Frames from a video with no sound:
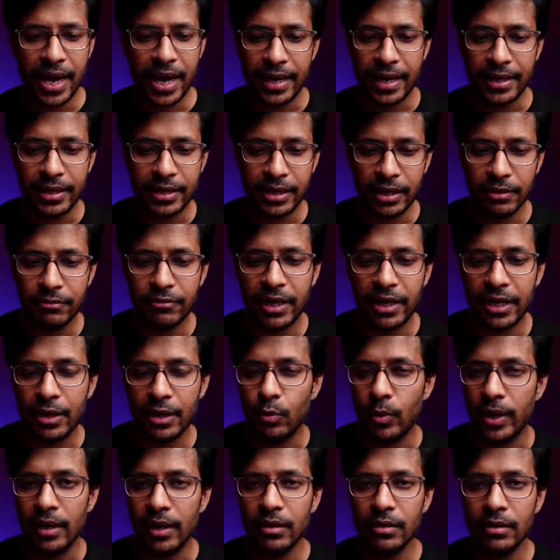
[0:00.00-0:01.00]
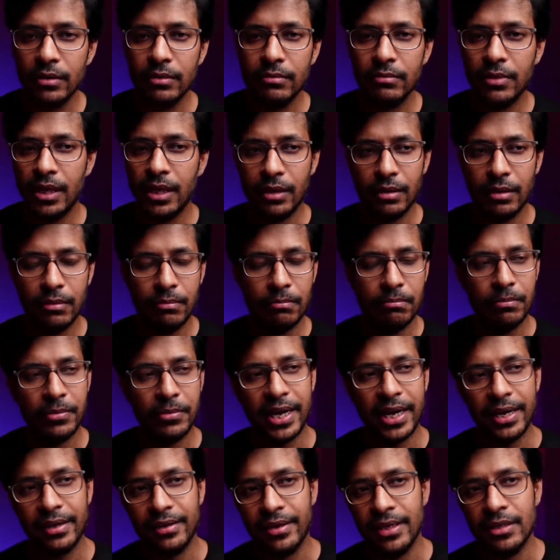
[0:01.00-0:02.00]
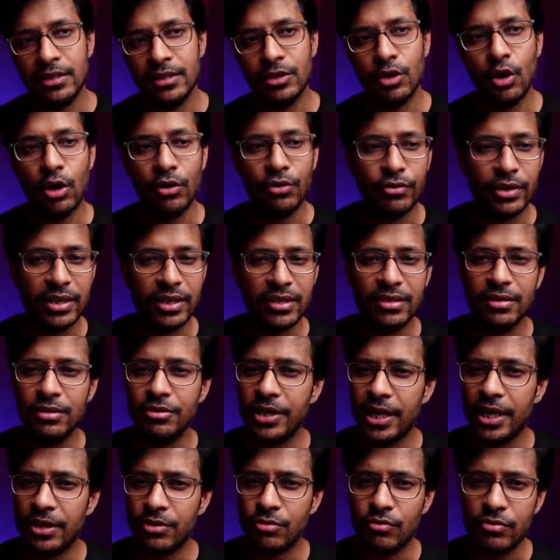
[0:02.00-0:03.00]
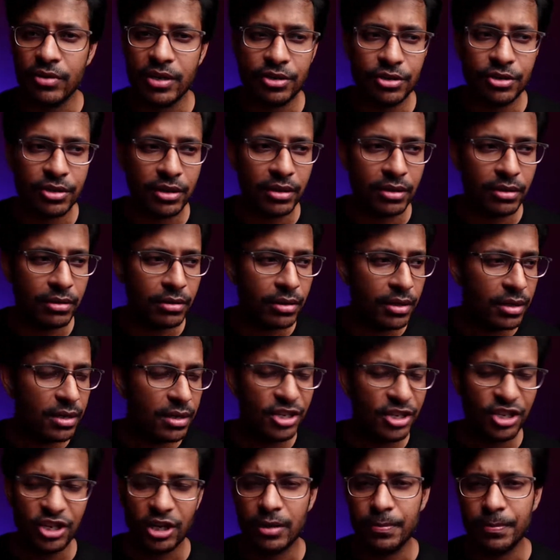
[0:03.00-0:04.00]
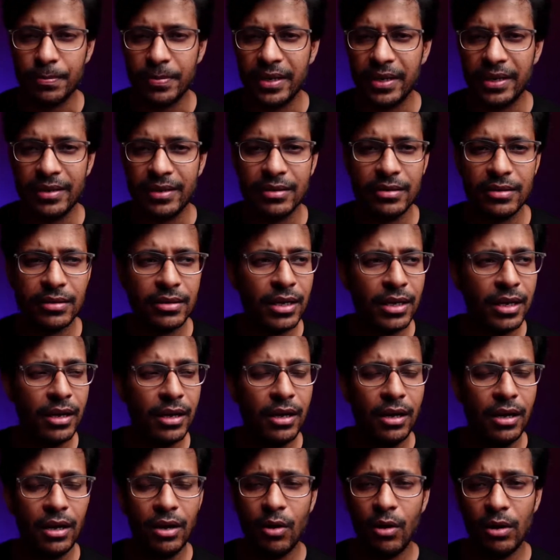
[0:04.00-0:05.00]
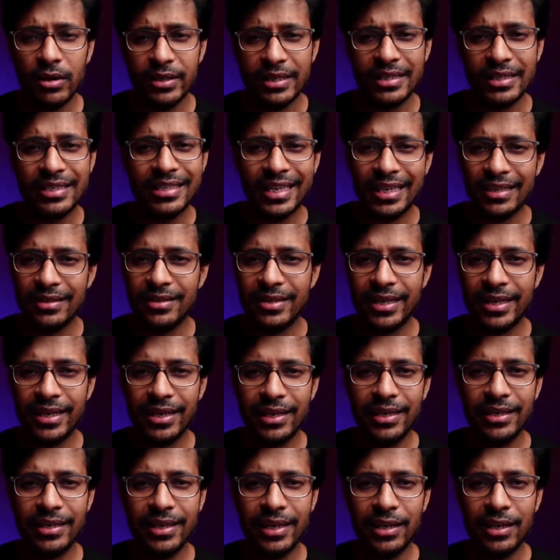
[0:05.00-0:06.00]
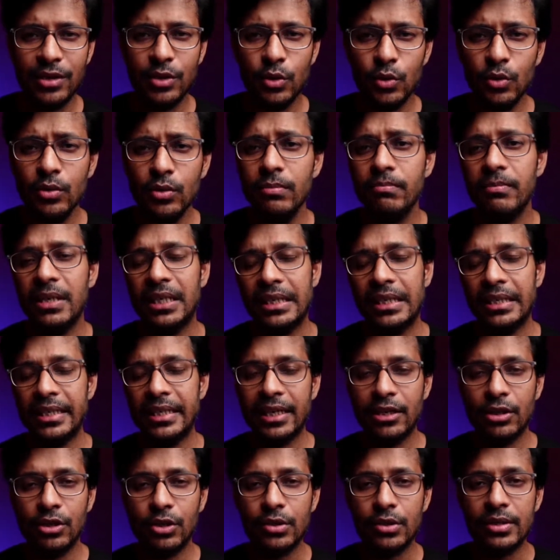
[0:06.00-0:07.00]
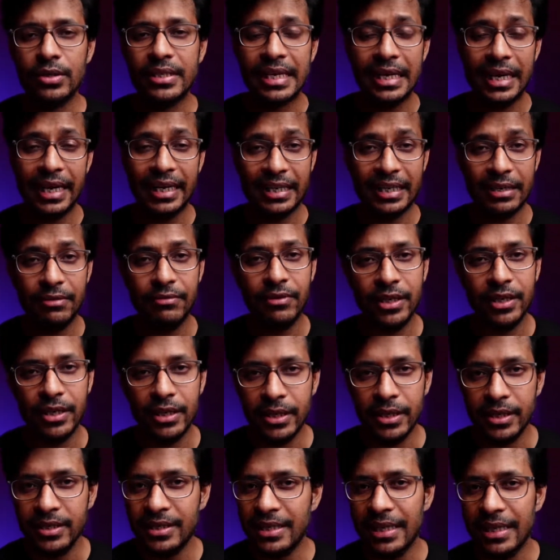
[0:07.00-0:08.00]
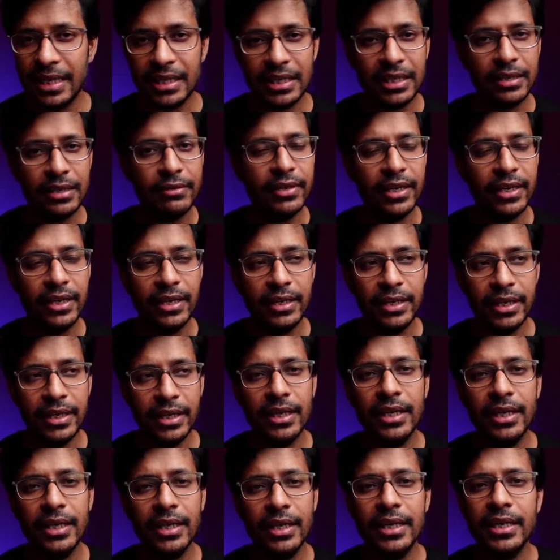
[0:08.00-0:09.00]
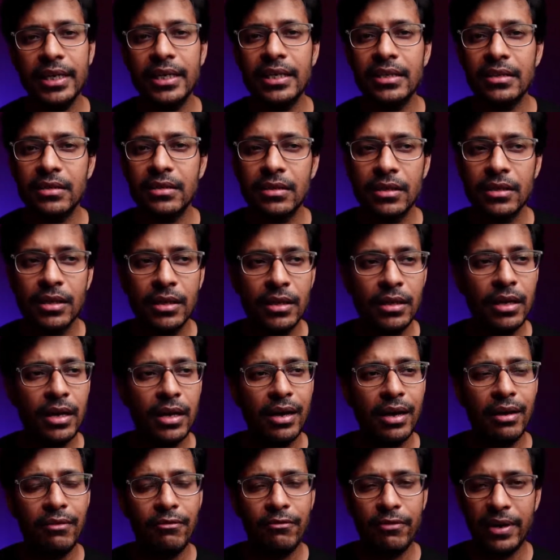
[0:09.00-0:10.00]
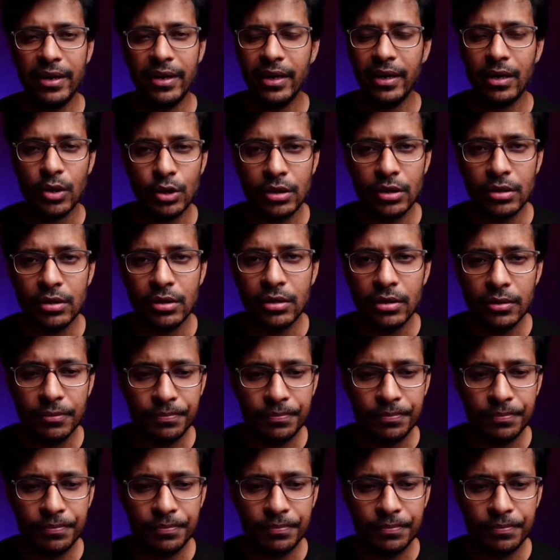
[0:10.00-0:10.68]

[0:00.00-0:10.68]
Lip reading: editing very well. Brightness, contrast, saturation, sharpness, all these things it can do, but it cannot do selective editing. Selective editing is a very good